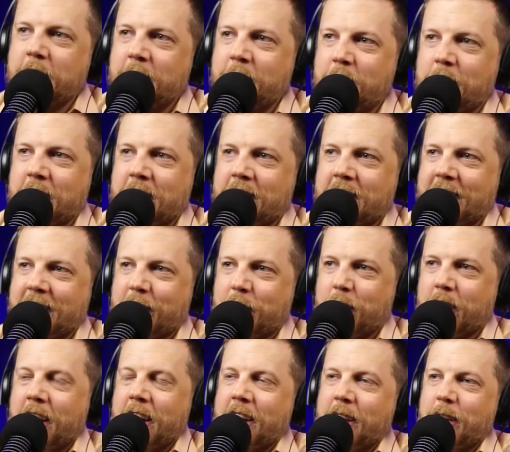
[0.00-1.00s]
and
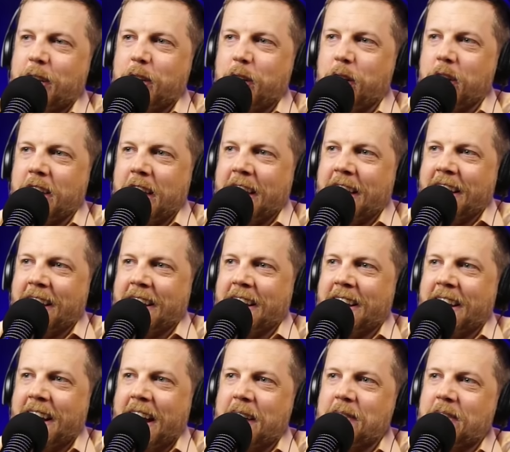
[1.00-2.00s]
just cooking
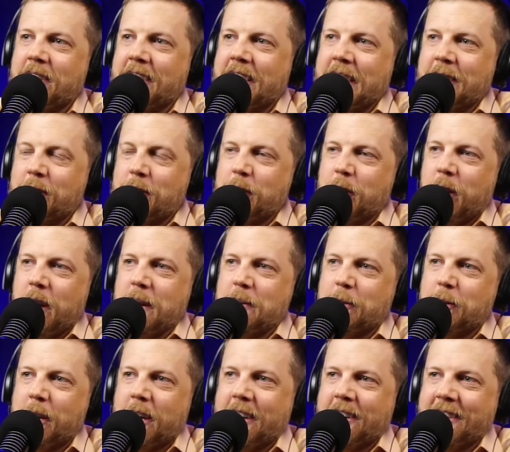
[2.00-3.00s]
and have an
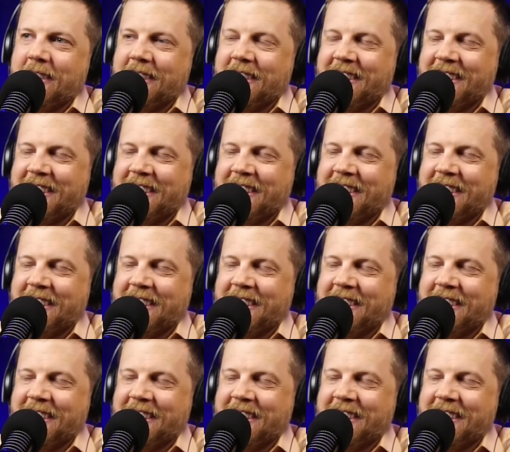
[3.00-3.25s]
Instagram channel.